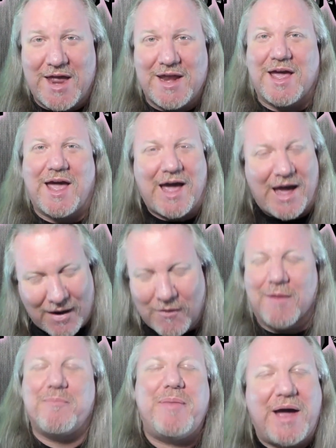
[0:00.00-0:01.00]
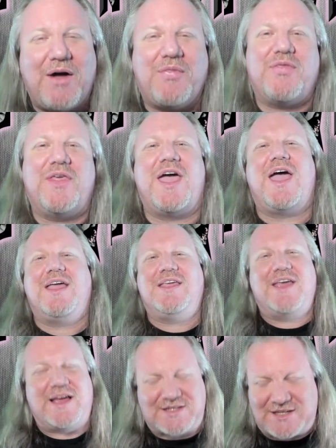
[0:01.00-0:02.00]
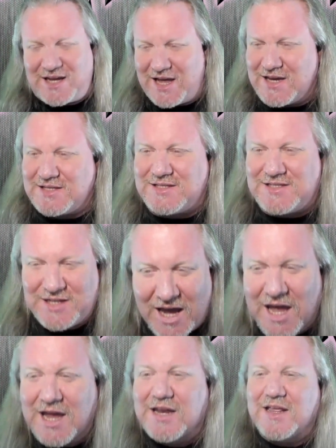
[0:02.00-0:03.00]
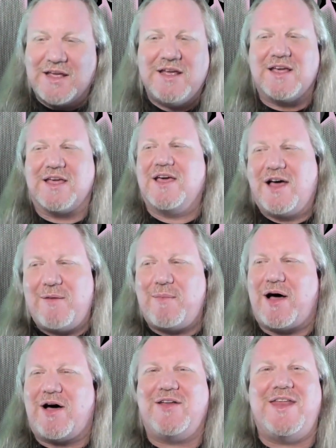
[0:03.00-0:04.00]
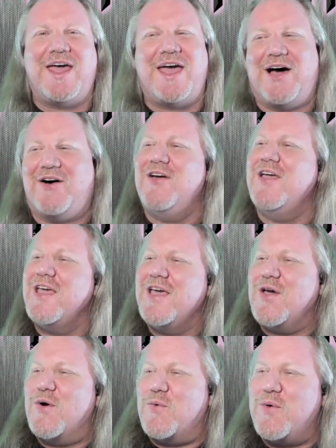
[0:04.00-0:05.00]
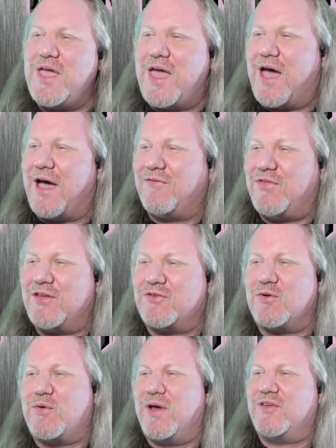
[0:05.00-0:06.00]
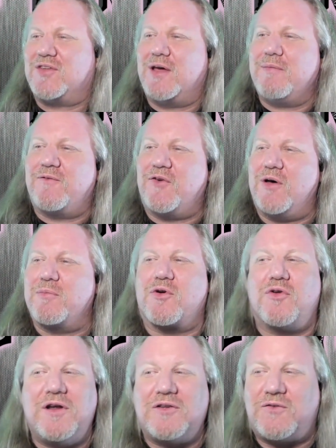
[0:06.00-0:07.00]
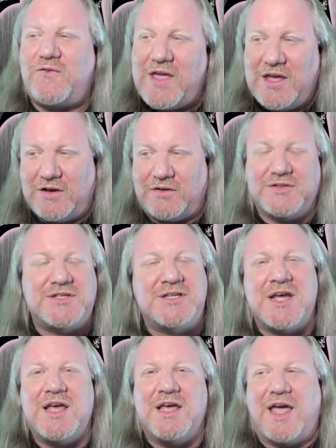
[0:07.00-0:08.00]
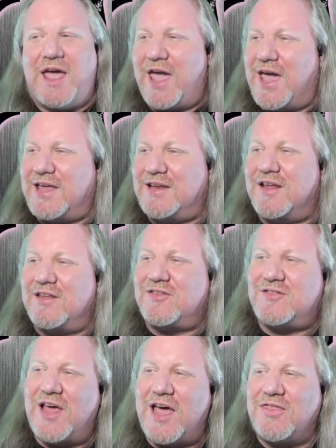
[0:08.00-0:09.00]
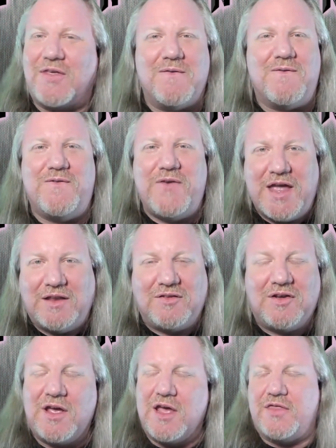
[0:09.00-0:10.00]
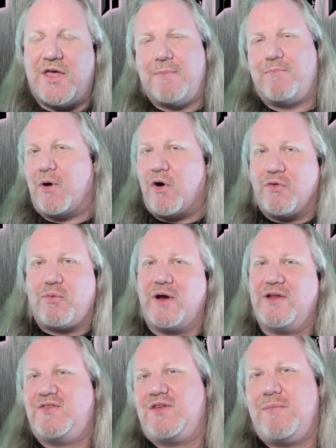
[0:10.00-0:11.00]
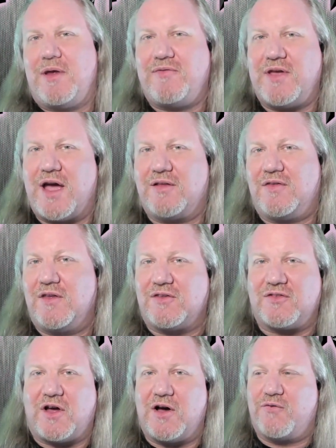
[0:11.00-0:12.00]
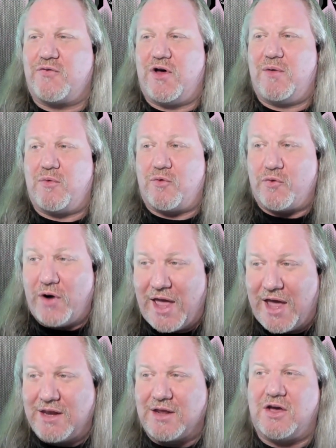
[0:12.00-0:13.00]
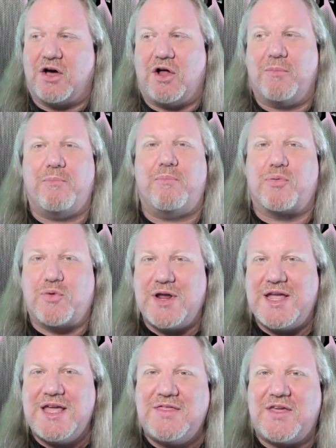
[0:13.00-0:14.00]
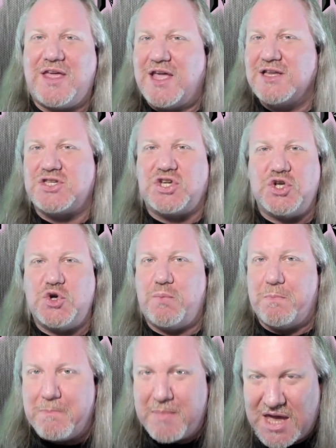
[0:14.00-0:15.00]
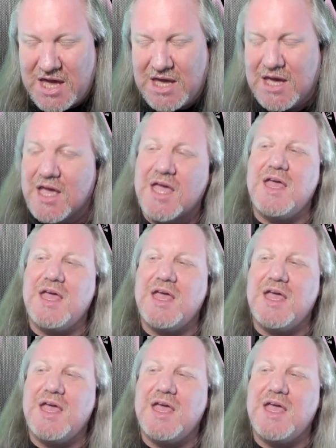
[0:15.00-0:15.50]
How about that? Yes, indeed! Come on now! We have this request coming from Chris Fields and Seth Vint. They both want to see me react to this song from Red called Breathe Into Me.